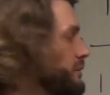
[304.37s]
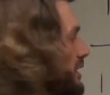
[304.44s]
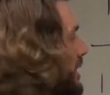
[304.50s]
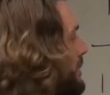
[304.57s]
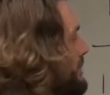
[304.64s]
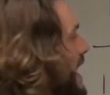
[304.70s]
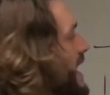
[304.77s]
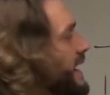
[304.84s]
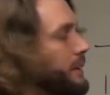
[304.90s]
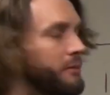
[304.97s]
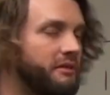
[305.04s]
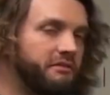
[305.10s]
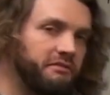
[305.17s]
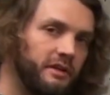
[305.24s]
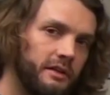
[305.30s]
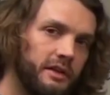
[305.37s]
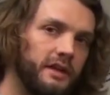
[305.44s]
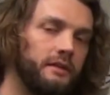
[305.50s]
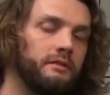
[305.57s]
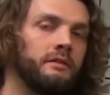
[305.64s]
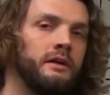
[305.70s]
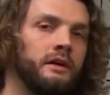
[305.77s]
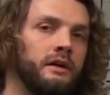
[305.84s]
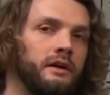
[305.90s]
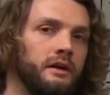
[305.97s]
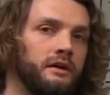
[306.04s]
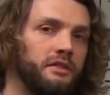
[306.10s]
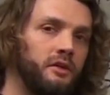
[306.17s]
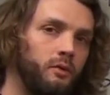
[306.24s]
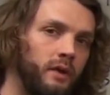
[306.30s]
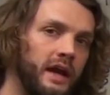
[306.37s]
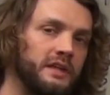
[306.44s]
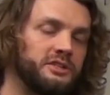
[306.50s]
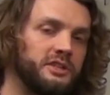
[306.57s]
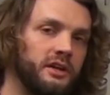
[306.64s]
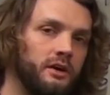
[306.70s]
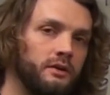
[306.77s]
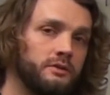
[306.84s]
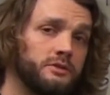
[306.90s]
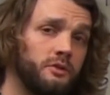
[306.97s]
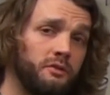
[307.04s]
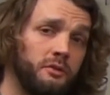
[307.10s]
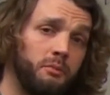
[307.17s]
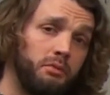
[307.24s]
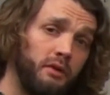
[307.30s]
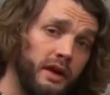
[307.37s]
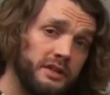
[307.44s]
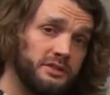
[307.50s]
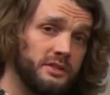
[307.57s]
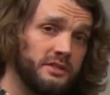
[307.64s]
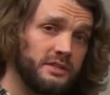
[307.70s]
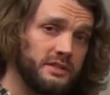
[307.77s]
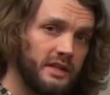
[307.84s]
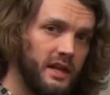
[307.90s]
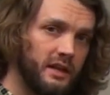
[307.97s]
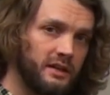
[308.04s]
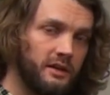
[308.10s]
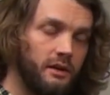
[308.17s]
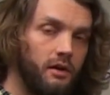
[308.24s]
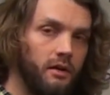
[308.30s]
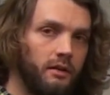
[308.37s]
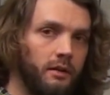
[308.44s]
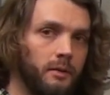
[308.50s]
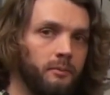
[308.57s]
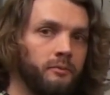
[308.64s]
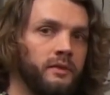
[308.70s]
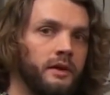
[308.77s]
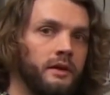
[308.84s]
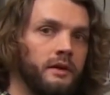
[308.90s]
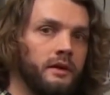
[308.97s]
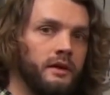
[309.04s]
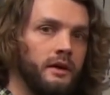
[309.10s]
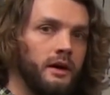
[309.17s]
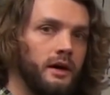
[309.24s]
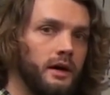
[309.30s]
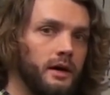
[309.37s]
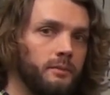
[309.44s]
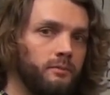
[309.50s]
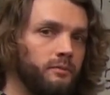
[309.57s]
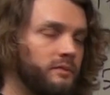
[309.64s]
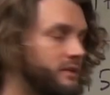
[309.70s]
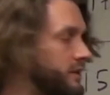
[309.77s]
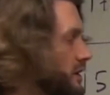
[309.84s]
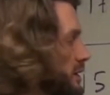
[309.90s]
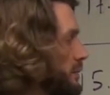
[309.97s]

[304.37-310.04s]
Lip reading: going to come back and I'm going to fill in the ratios, or the bridges as I like to call them, to